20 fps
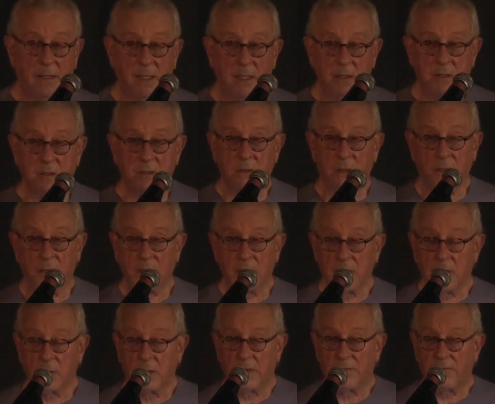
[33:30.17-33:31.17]
he saw
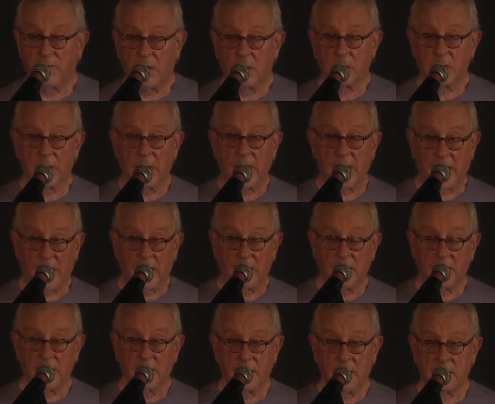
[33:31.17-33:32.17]
the UFO
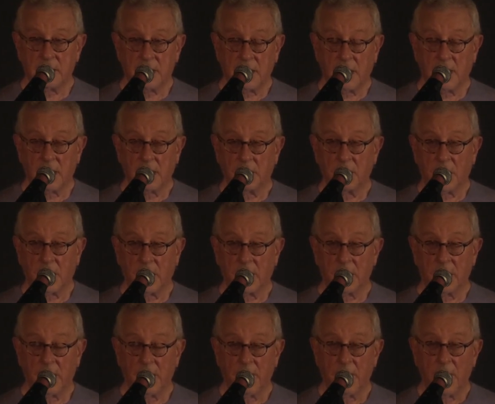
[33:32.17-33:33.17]
land, he's telling
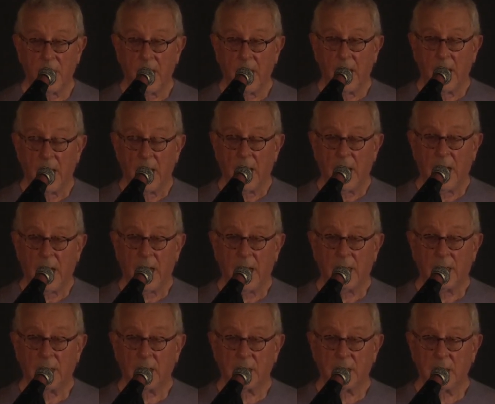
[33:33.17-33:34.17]
Bud,
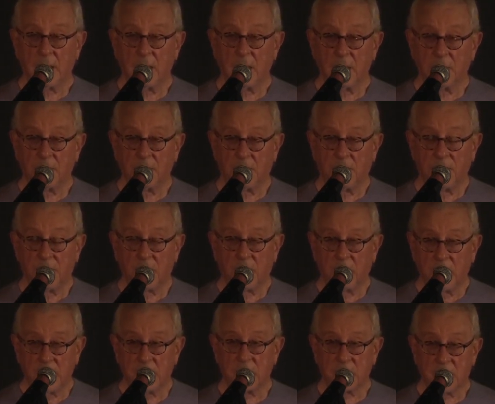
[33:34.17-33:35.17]
and little
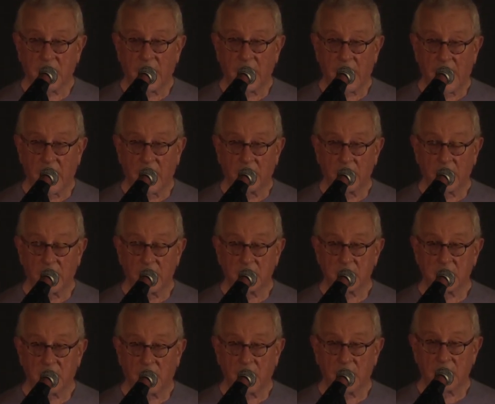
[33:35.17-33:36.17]
creatures got out and
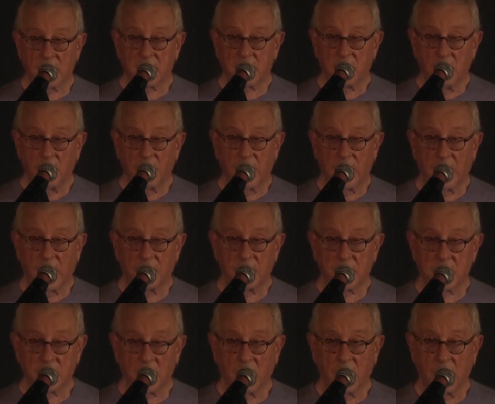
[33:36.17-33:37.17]
started scooping up
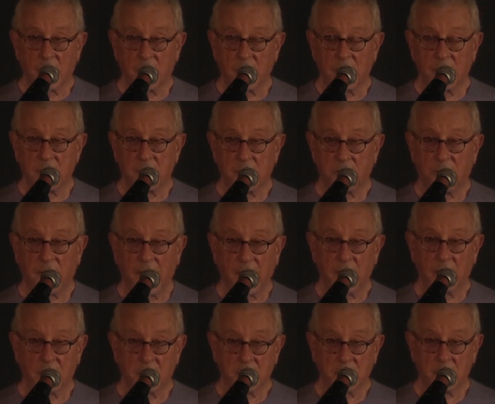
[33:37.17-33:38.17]
soil into
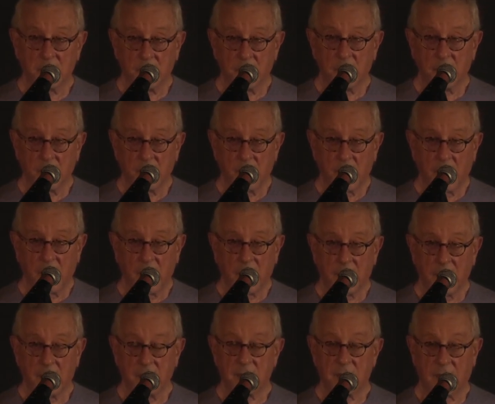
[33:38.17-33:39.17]
pails
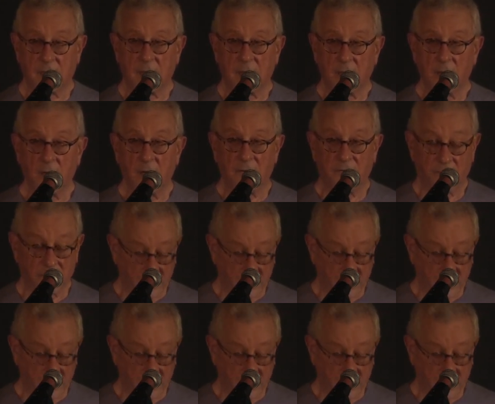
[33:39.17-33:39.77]
and then taking off.